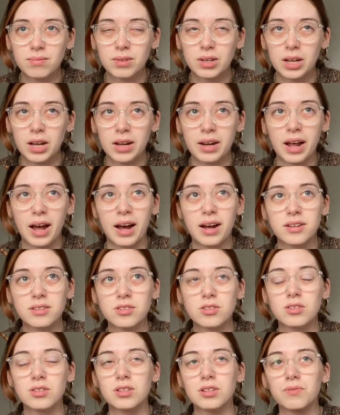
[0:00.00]
and
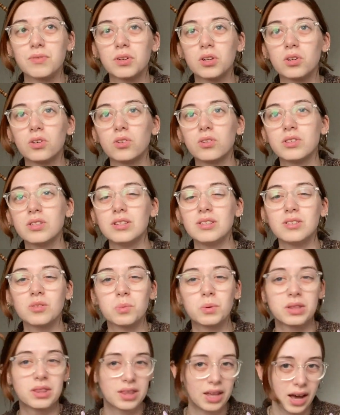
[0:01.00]
has difficulties
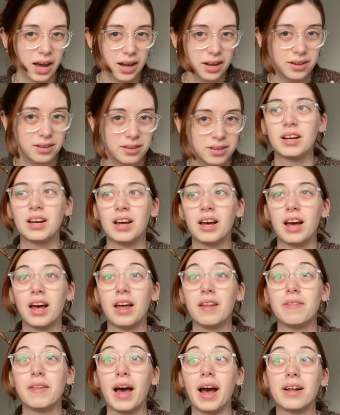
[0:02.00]
with that.
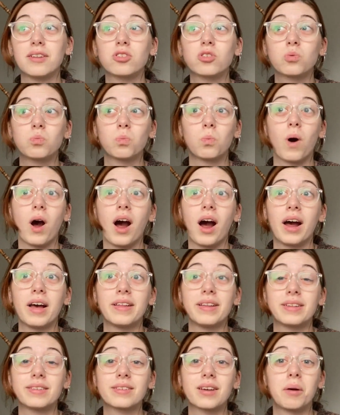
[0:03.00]
And that's why
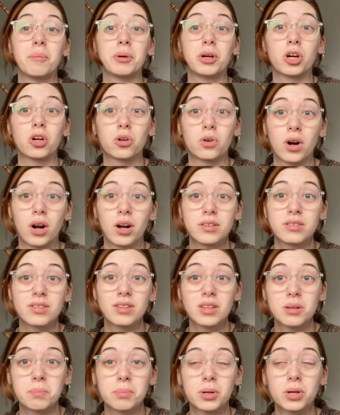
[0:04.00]
that's coming across in
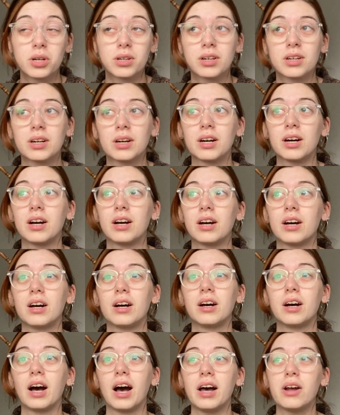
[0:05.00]
the book.
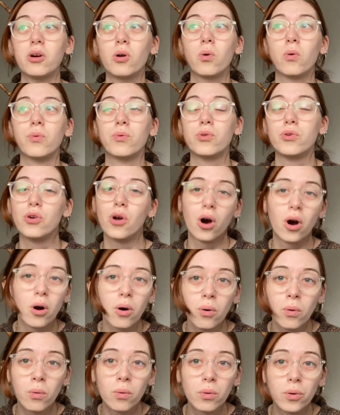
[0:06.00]
I don't
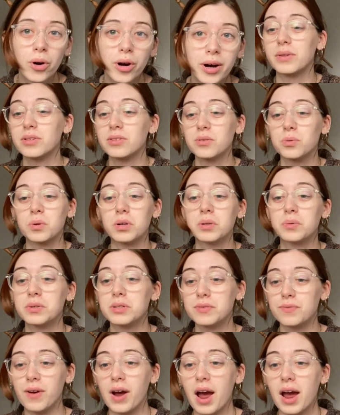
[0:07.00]
know. The story
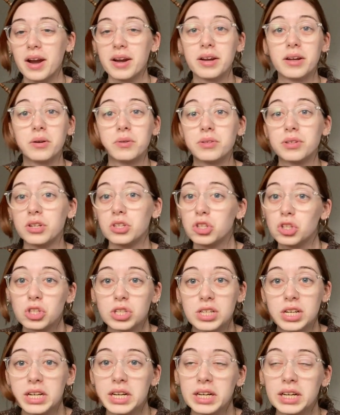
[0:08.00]
was fine. It was
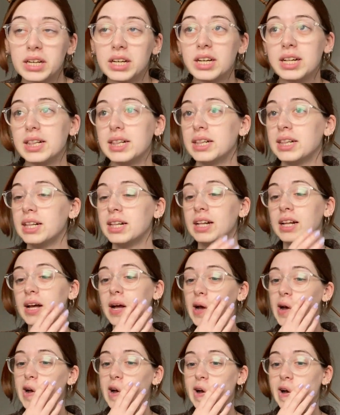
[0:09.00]
interesting.
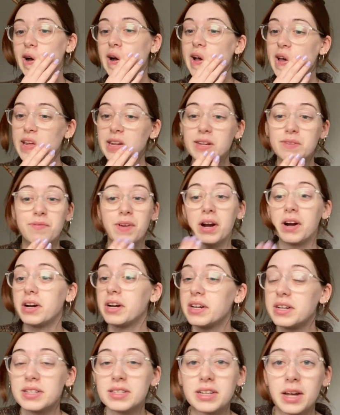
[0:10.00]
It's a
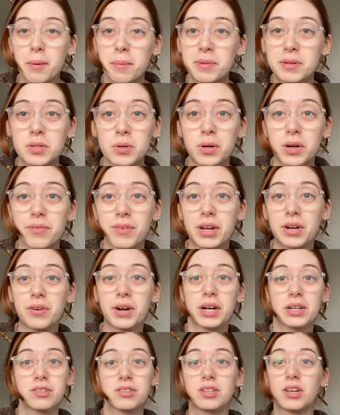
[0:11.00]
very in-depth story of
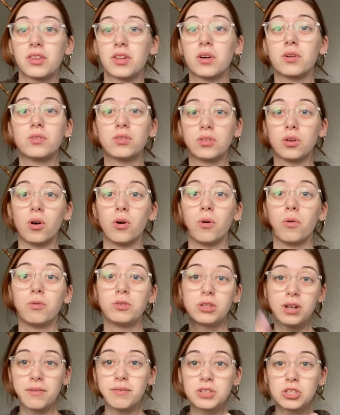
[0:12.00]
anorexia, though, so
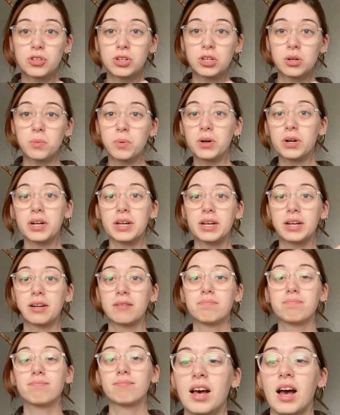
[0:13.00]
definitely trigger
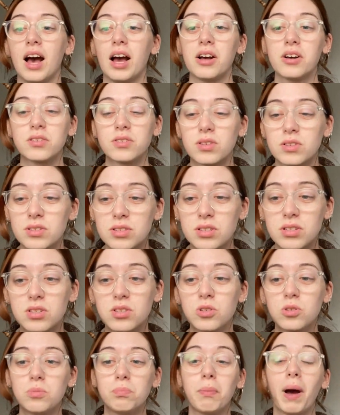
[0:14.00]
warning. I also listened
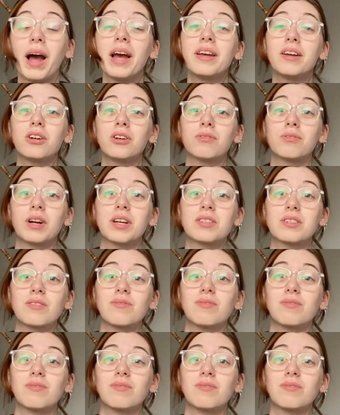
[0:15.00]
to My Year of Rest and